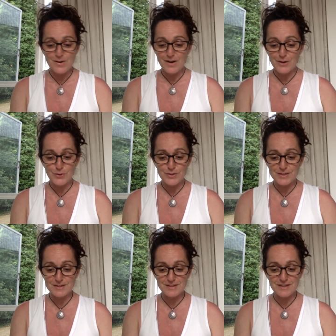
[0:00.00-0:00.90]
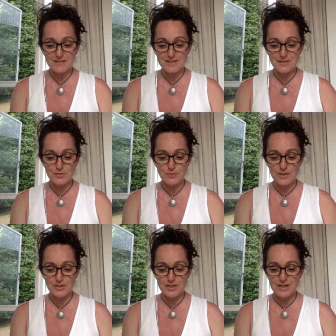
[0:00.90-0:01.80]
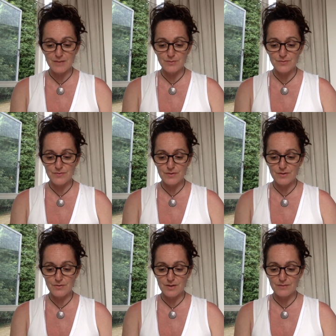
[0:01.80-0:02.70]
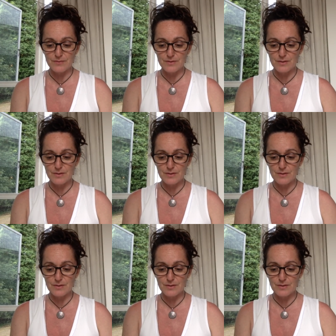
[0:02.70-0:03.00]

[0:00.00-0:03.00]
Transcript: I couldn't understand the situation and was very grateful.